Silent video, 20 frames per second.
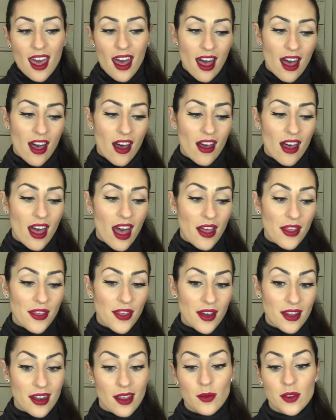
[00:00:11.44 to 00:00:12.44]
I
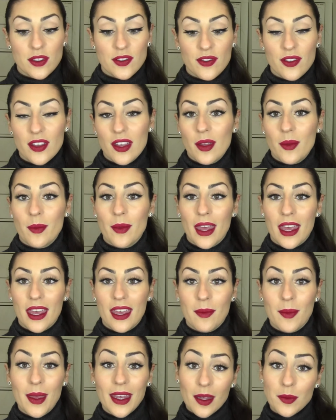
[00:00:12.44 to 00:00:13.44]
thought I would film
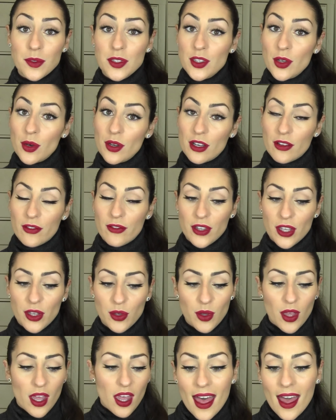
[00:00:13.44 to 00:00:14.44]
a makeup tutorial for
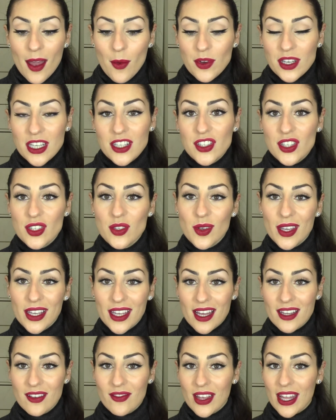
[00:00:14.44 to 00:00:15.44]
you. I wanted to do a
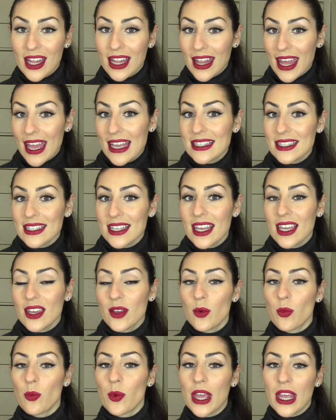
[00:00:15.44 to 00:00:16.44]
kind of a
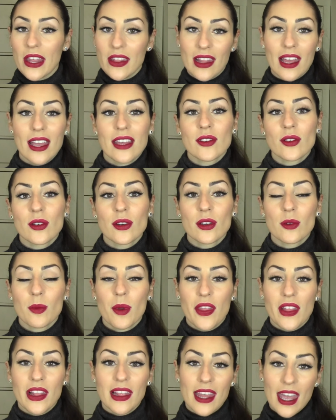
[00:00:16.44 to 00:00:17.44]
classic wing liner
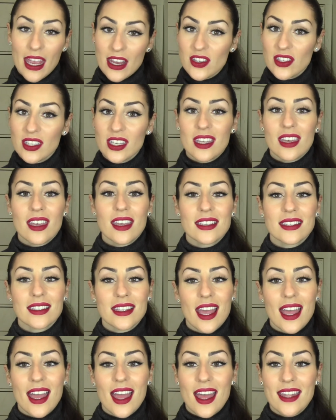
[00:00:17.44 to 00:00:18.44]
with lashes
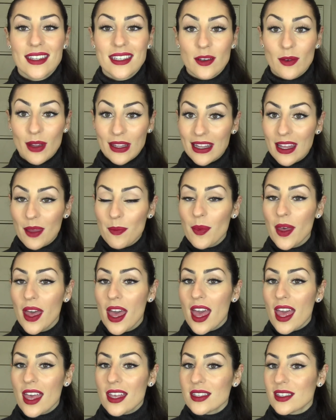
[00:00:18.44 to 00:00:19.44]
and a red lip,
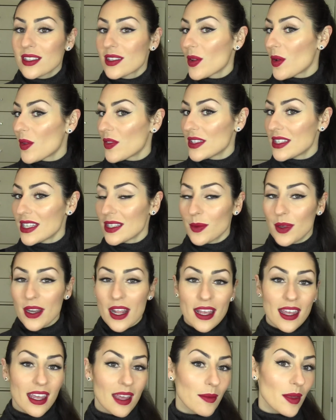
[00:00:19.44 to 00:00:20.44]
so this is what
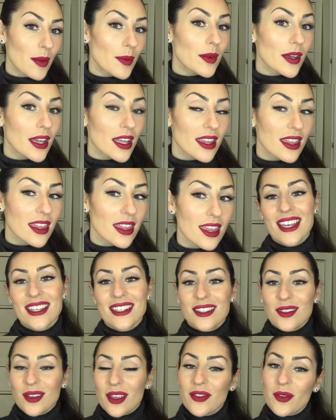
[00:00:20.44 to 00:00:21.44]
I came up with.
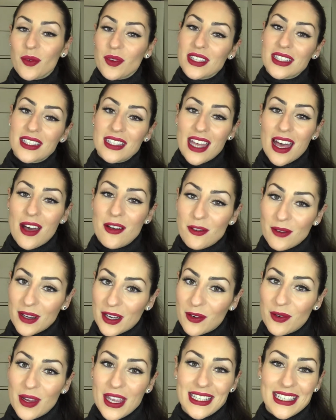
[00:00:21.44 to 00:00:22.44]
So if you want to see how to
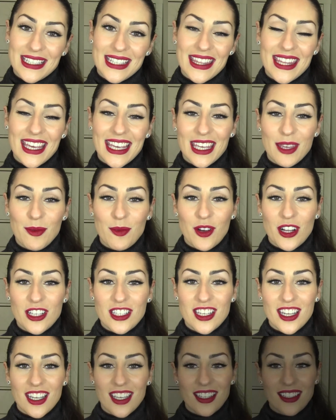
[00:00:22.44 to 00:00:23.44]
recreate it, then keep
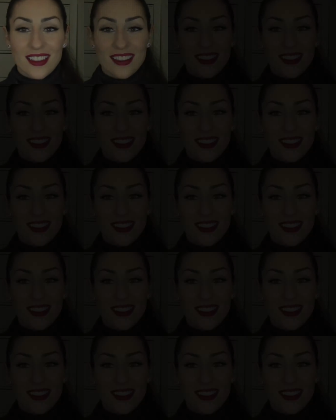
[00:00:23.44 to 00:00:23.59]
watching.